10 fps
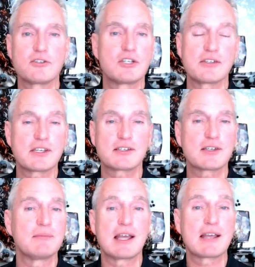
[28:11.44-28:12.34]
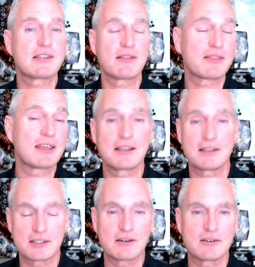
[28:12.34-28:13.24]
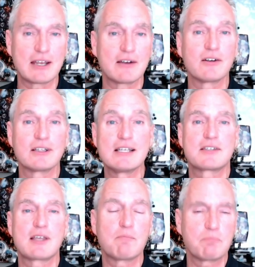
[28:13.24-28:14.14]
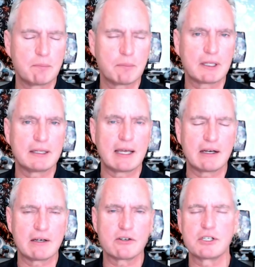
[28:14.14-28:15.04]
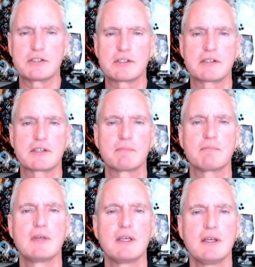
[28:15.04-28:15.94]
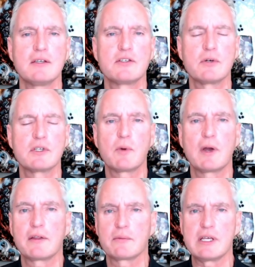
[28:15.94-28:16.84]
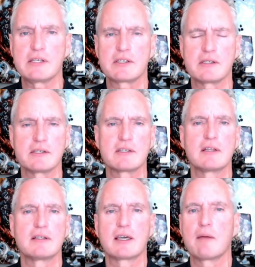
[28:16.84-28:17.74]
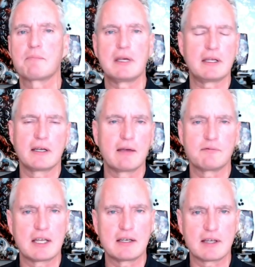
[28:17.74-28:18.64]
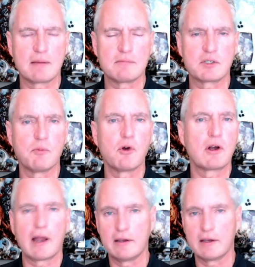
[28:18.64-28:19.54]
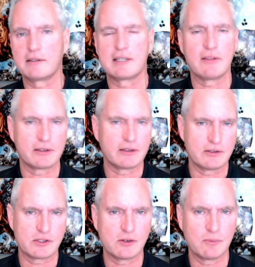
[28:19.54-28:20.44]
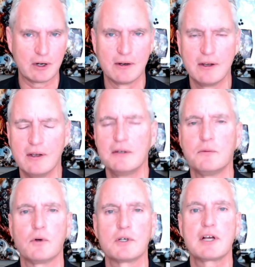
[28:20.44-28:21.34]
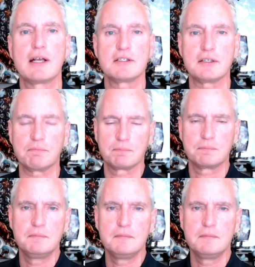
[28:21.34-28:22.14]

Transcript: energy system doesn't think it's their data, or at least some people in that energy system. So it's one of the reasons that the company could have 10 times more and not tell the consumer. Ah. We're trying to